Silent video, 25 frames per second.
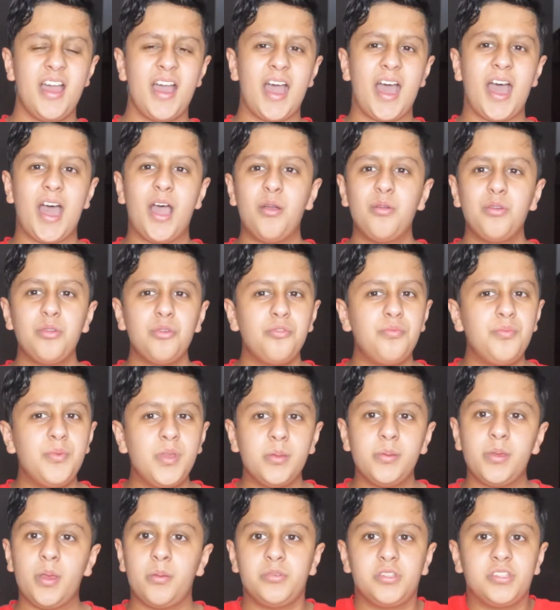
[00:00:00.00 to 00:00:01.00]
I don't know if
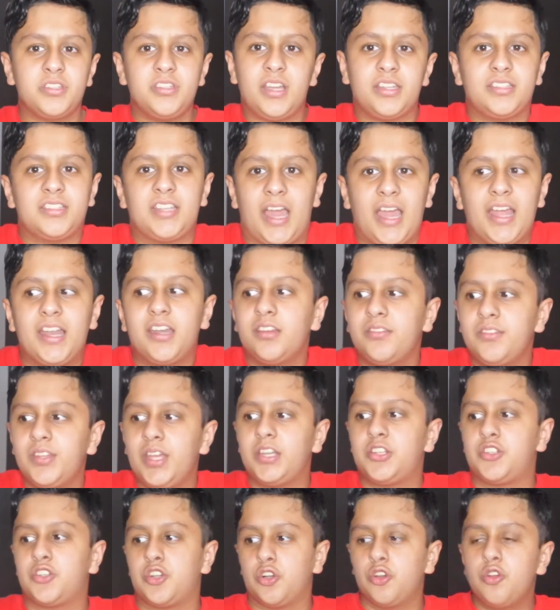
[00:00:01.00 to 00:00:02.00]
maybe I'm just not tired of
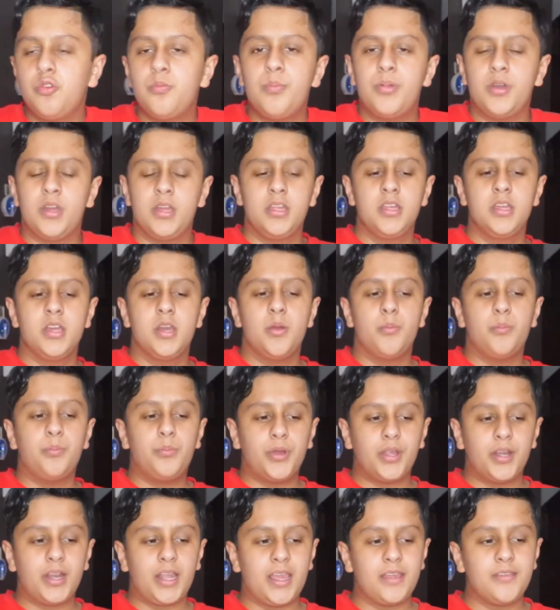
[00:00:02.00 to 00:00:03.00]
that trope,
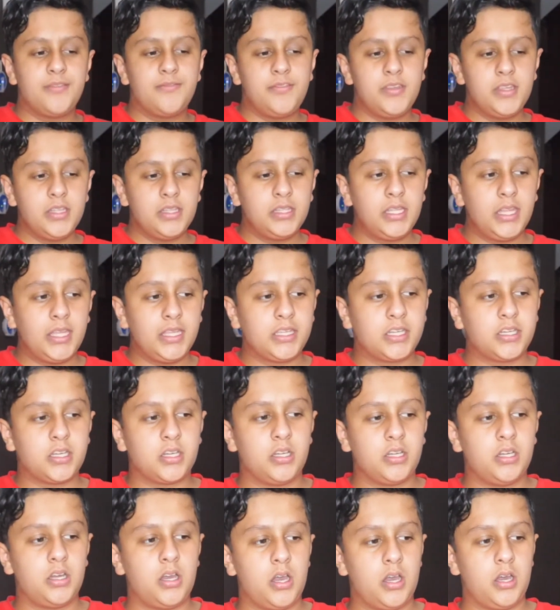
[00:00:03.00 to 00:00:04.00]
but I feel like
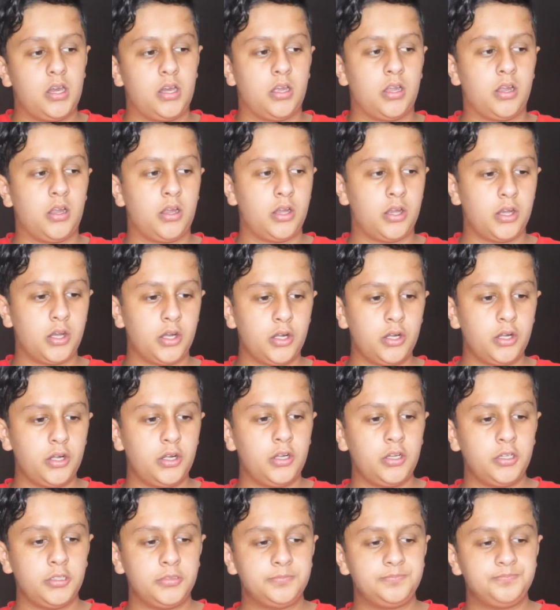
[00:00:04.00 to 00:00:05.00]

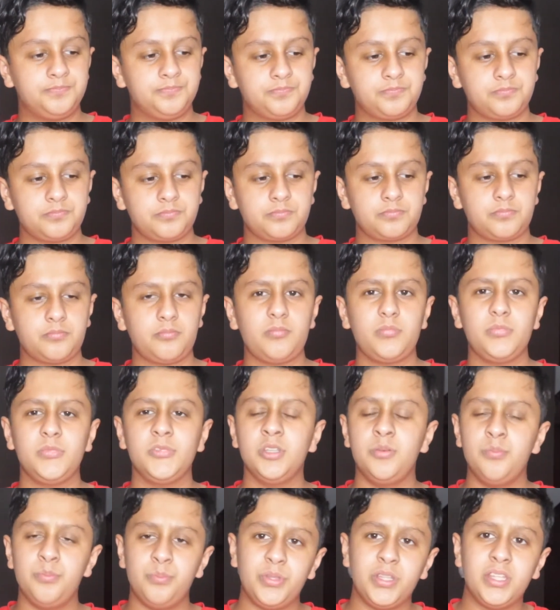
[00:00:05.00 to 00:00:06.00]
her
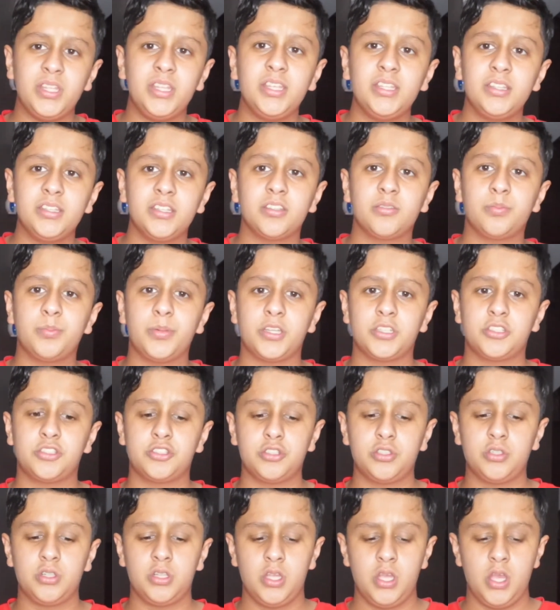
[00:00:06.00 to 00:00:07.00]
being the
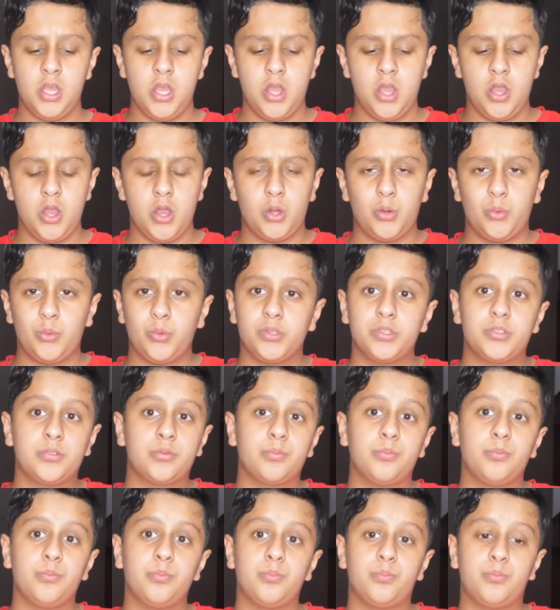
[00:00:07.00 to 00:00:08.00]
special was
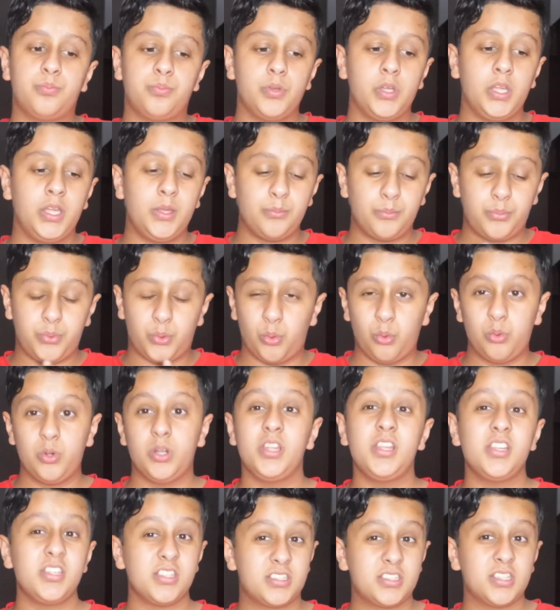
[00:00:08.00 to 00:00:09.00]

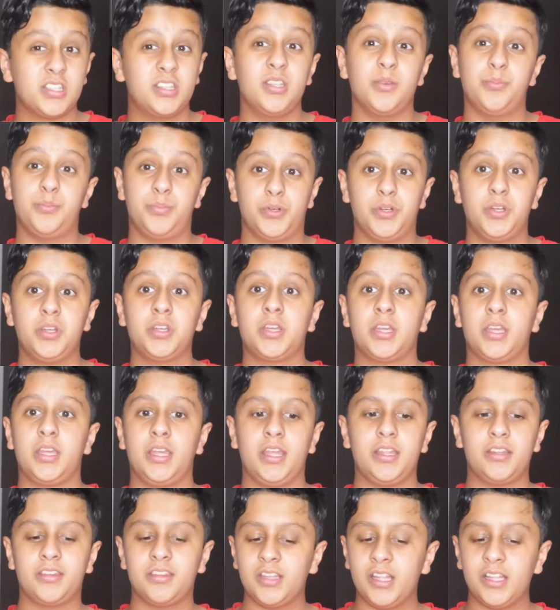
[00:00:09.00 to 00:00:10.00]
important to the book.
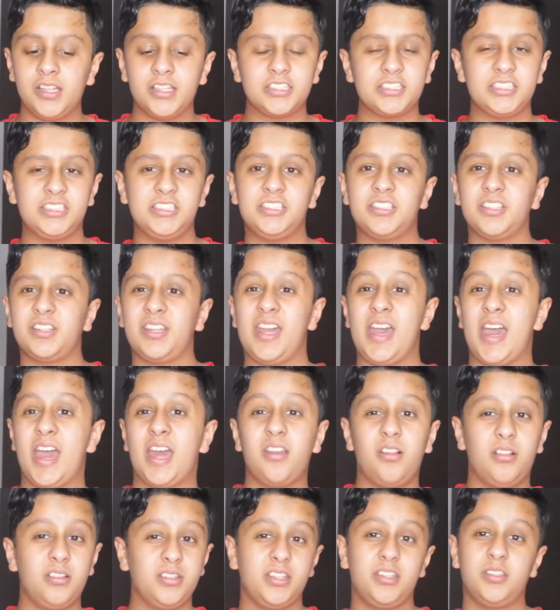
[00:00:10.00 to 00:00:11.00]
It's not like she just had
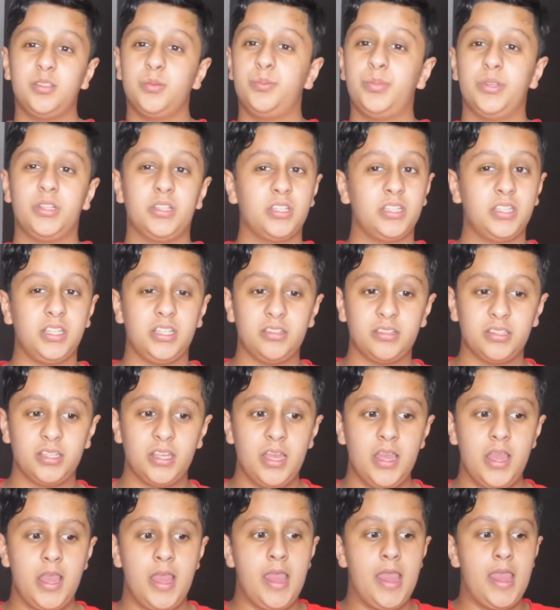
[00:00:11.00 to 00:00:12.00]
all these abilities
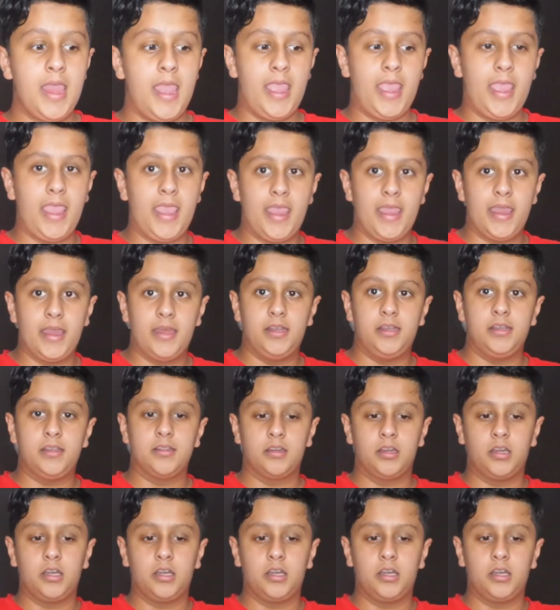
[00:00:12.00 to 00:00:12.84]
and,